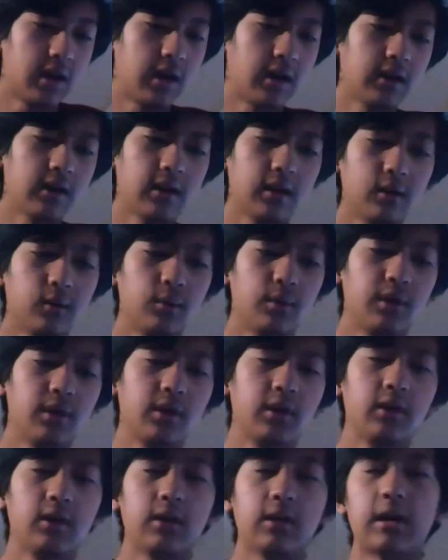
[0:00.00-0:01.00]
how long
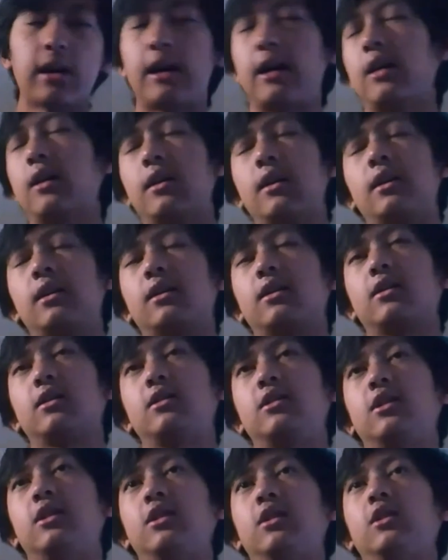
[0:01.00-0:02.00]
will I
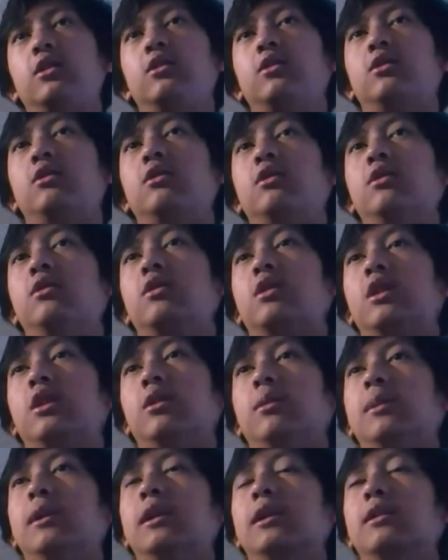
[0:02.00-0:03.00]
continue to do
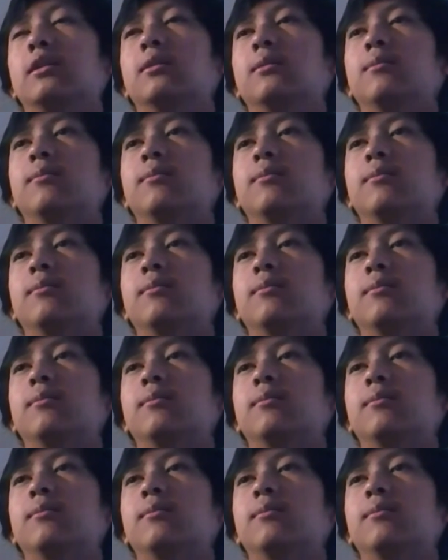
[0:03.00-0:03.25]
cubing?